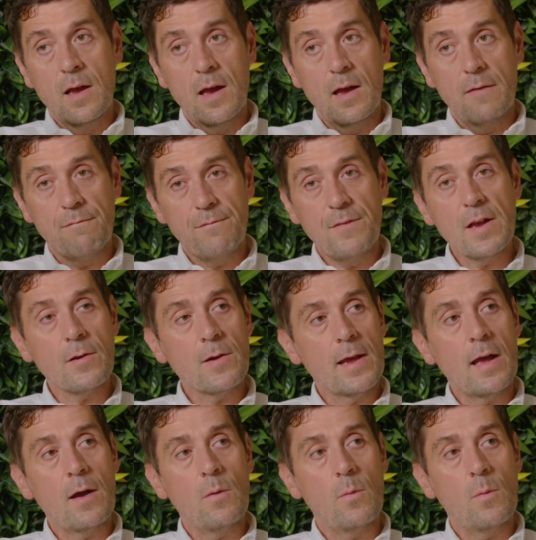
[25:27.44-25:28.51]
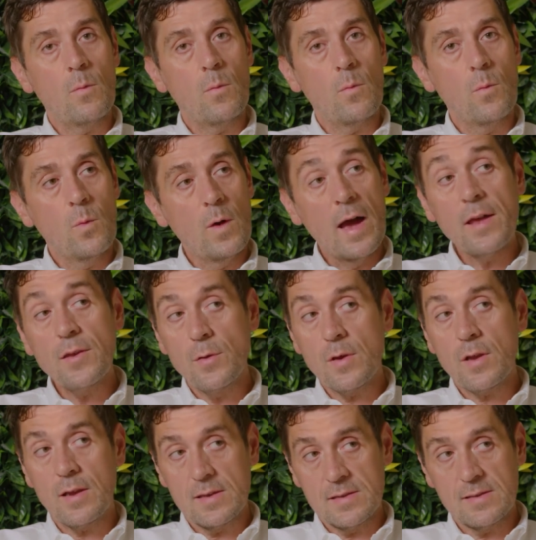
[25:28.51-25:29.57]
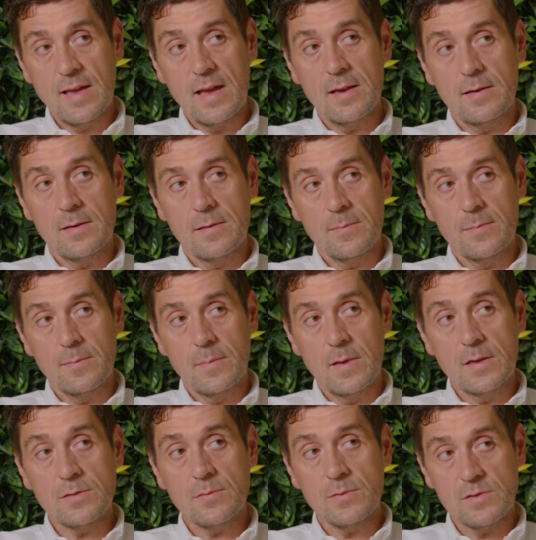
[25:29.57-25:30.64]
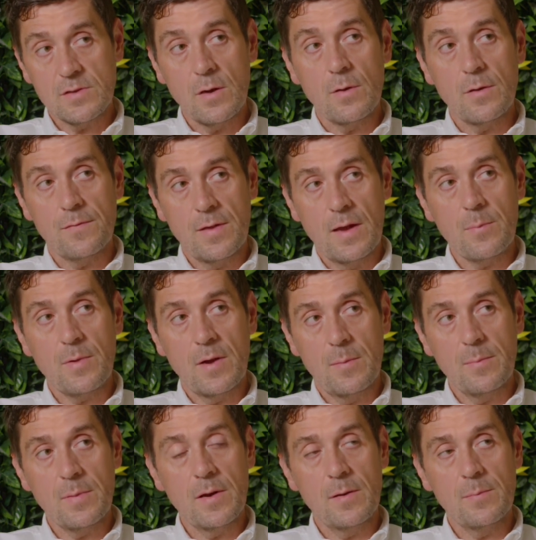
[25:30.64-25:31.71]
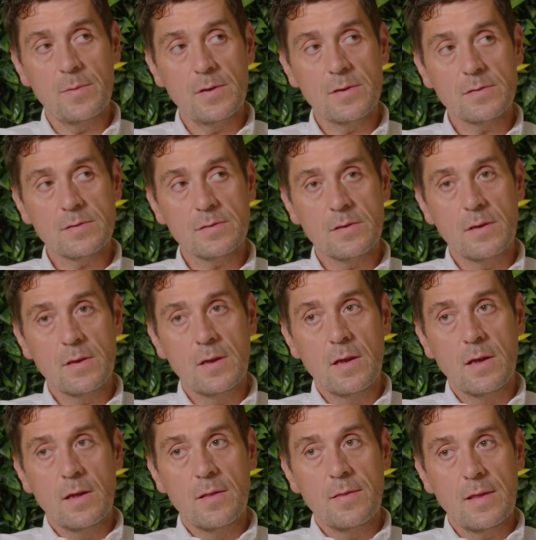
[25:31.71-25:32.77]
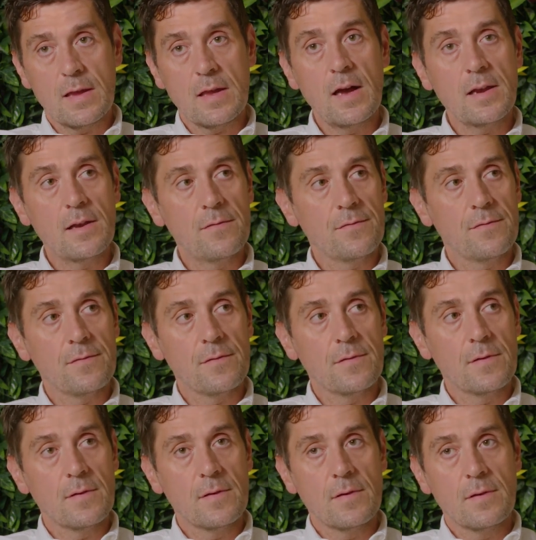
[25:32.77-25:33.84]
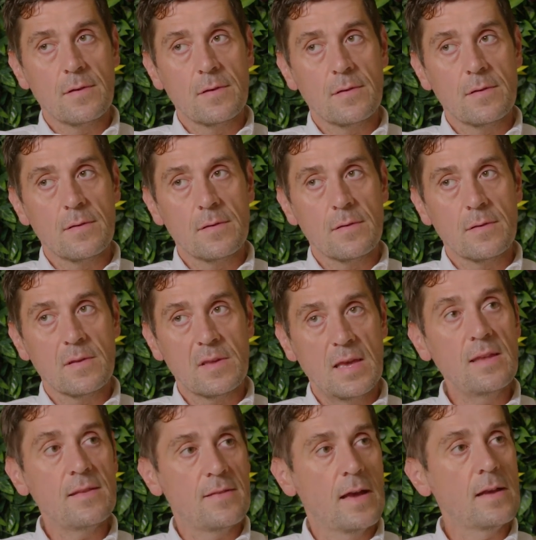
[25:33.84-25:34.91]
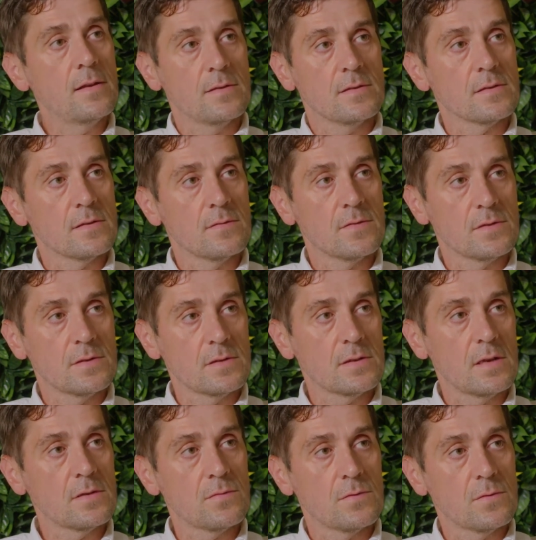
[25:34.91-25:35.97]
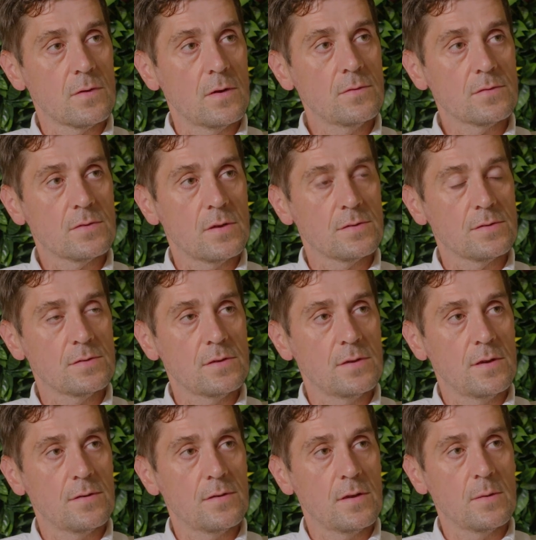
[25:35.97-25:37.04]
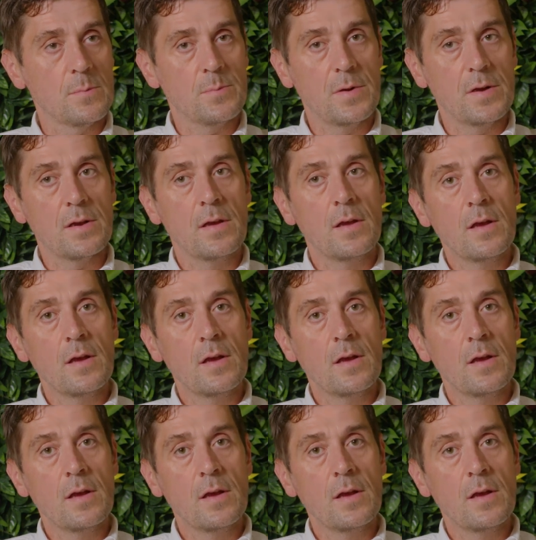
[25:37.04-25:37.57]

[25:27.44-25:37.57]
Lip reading: and figuring out where you can extend as a result of that brand purpose, the kind of key tenets of a successful growth strategy, I think. But